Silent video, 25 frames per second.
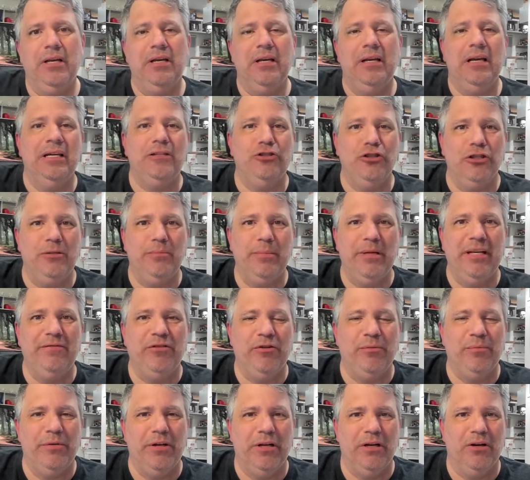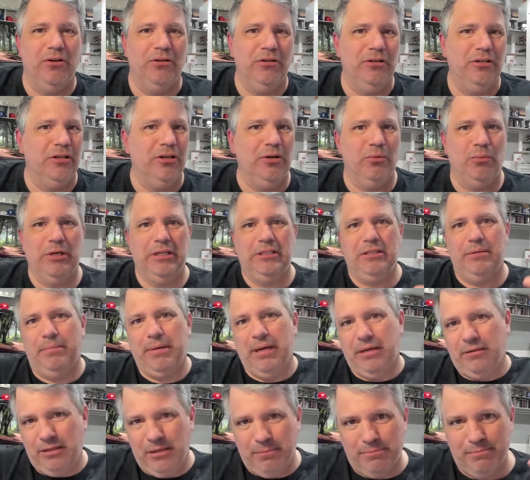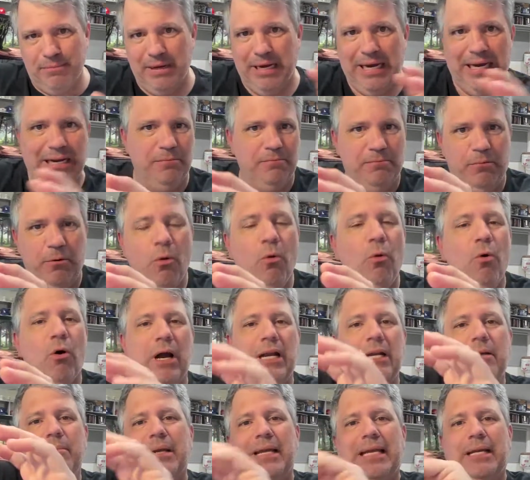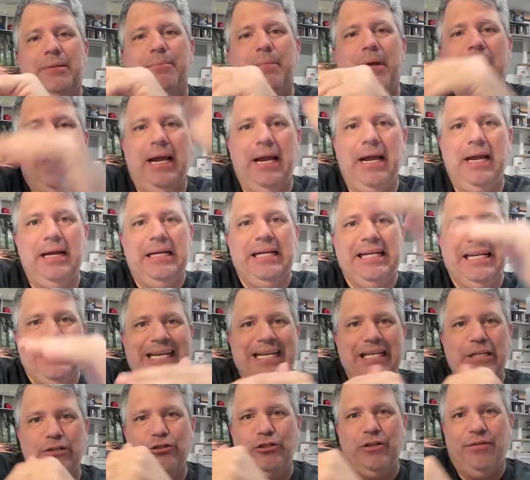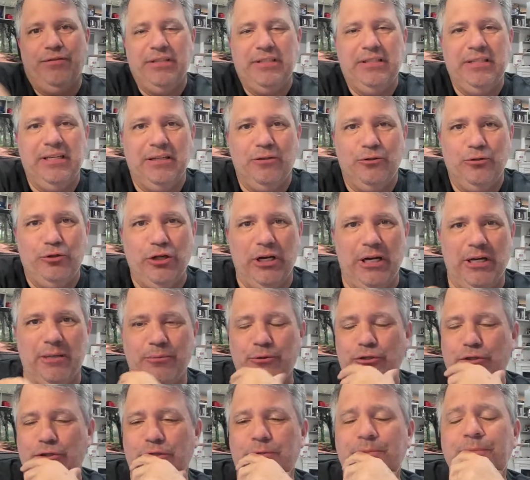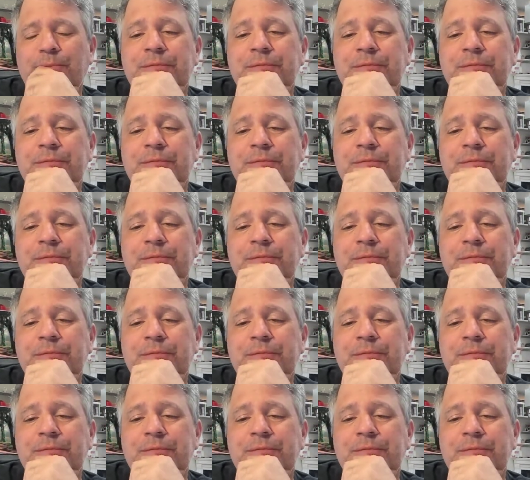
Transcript: and just be familiar with the main point being made in each of the 10 chapters.